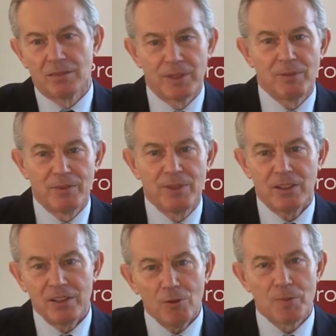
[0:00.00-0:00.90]
rapidly. We, have
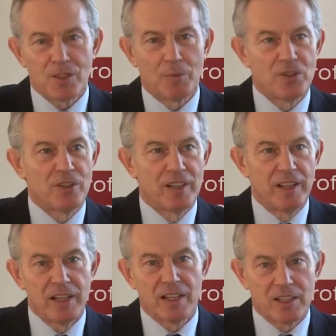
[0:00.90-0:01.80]
got an enormous opportunity,
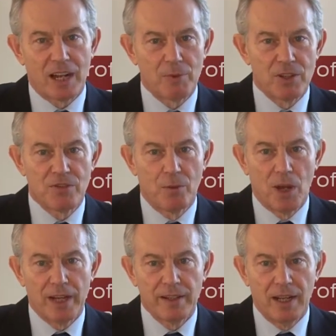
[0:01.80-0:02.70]
English language for
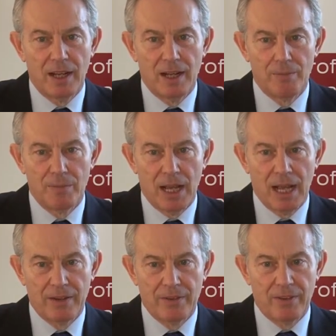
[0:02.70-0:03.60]
one, um,
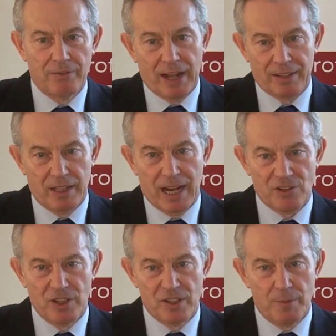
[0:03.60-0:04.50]
and the fact that
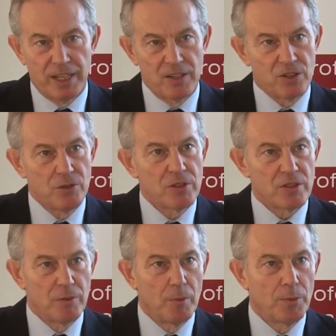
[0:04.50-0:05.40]
actually so many
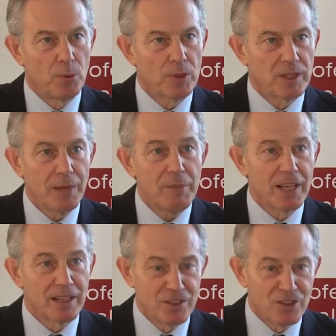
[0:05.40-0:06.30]
students from abroad come
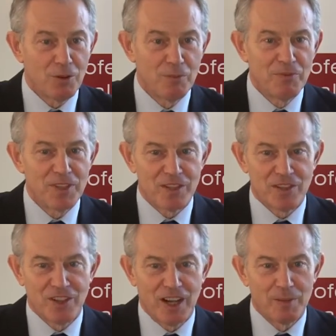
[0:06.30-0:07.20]
here, because your visit
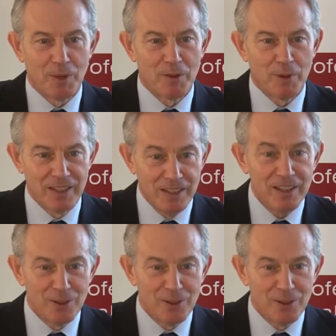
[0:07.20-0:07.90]
to China, by the way, did